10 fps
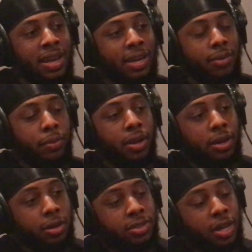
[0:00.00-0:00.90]

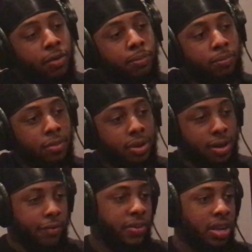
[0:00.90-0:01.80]
You saw
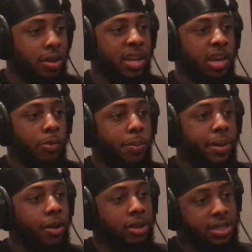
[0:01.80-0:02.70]
that video? A nigga
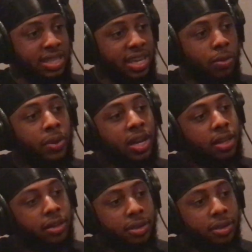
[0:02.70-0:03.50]
repaired a sink with it.